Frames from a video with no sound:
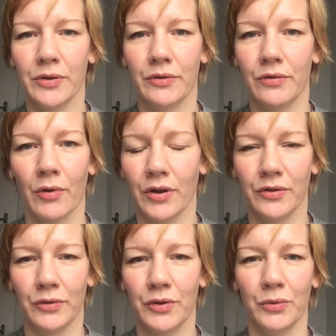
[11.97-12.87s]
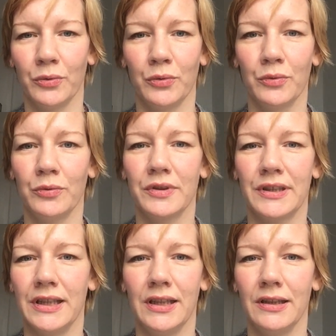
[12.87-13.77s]
to Toronto to
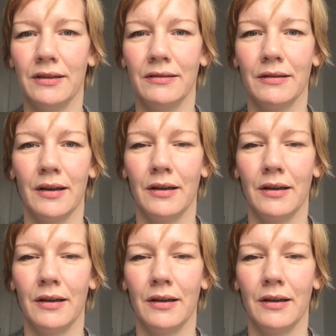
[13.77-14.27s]
see